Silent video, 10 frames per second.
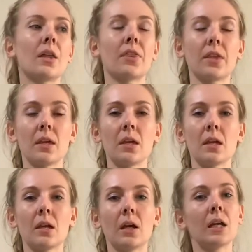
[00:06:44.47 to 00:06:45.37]

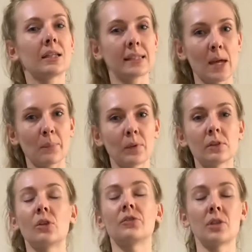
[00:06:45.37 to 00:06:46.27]
the examples
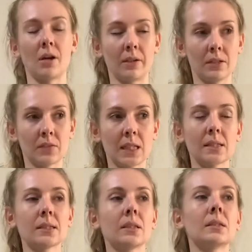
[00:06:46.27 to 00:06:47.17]
of narrative
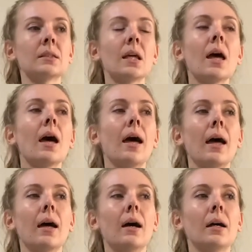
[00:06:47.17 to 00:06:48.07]
tenses,
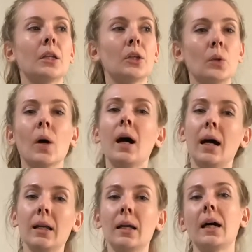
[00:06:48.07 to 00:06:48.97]
you
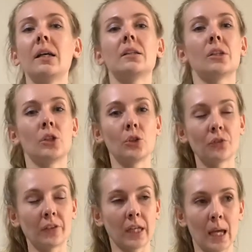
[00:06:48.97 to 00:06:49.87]
highlight new
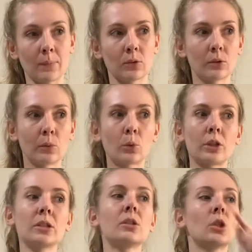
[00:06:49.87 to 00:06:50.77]
vocabulary
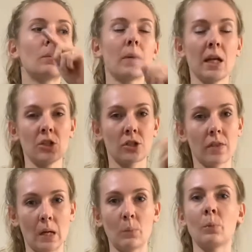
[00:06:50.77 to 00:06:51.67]
words, you match
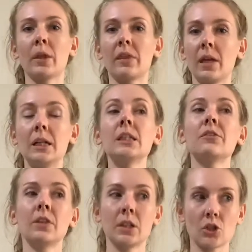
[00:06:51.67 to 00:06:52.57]
them with their
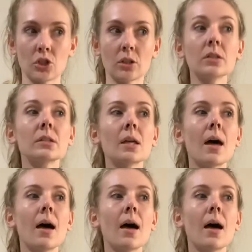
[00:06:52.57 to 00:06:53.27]
definitions,